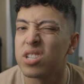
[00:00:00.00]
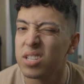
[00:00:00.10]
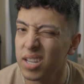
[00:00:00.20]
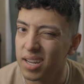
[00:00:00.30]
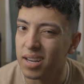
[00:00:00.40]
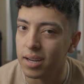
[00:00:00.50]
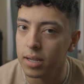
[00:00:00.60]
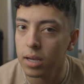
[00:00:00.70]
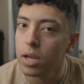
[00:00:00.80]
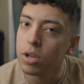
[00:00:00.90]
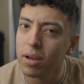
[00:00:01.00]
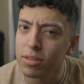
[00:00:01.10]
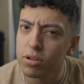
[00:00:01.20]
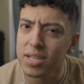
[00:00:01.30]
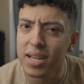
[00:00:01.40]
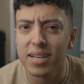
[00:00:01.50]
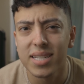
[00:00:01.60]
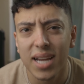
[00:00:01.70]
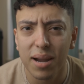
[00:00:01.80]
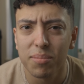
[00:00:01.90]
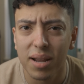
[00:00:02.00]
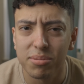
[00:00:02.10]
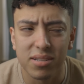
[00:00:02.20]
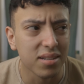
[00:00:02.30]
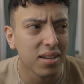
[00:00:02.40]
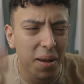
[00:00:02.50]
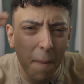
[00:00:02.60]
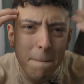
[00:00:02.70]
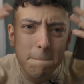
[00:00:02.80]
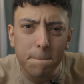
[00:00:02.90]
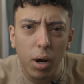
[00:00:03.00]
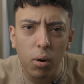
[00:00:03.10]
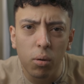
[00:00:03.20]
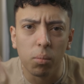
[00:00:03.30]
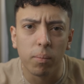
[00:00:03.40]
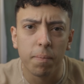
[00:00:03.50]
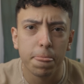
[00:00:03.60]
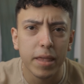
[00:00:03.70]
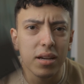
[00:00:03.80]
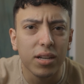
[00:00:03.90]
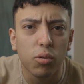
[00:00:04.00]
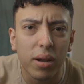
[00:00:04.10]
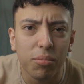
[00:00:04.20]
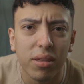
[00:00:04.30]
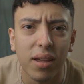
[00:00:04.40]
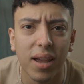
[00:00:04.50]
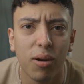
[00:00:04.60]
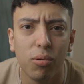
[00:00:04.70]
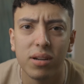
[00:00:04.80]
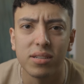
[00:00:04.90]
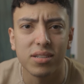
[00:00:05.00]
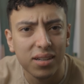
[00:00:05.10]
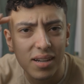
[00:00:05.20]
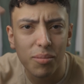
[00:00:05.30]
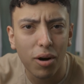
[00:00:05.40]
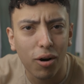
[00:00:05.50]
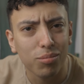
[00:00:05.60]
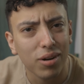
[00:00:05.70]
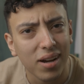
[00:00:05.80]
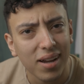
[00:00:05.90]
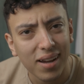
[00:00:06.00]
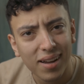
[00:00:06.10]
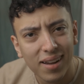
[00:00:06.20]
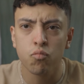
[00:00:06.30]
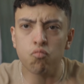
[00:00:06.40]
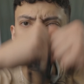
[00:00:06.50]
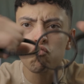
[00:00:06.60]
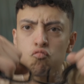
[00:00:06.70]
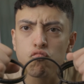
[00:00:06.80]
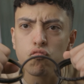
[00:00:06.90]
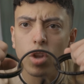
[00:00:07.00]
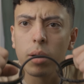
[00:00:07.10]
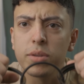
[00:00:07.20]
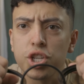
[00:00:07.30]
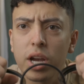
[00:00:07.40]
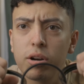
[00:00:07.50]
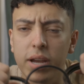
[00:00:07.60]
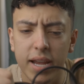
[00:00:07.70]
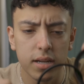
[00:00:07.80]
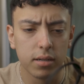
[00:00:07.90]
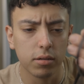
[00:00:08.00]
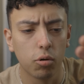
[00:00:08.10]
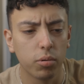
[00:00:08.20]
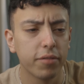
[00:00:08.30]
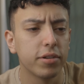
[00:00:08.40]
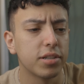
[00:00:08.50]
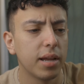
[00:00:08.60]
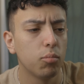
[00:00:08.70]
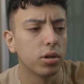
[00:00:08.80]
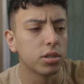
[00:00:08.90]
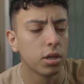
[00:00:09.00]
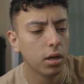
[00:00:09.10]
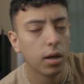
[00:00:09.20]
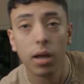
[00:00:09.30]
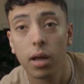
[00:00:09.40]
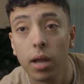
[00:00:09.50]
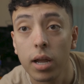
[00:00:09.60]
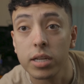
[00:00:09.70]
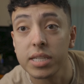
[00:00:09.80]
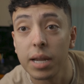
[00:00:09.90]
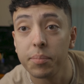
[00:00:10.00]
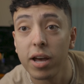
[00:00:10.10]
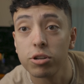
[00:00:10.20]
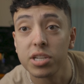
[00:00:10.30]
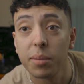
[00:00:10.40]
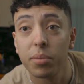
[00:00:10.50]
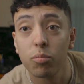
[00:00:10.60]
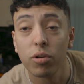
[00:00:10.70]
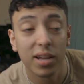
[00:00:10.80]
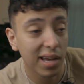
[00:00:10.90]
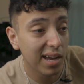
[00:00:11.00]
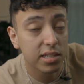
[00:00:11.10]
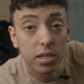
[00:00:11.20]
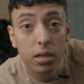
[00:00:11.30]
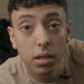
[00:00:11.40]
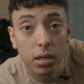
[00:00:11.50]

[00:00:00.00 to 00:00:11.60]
sneaky link, you're out there taking time lapses. Boom! You can do everything at once. Come on, bruh. Call me Shao Hain or whatever his name was. Step down, step up ring, guys.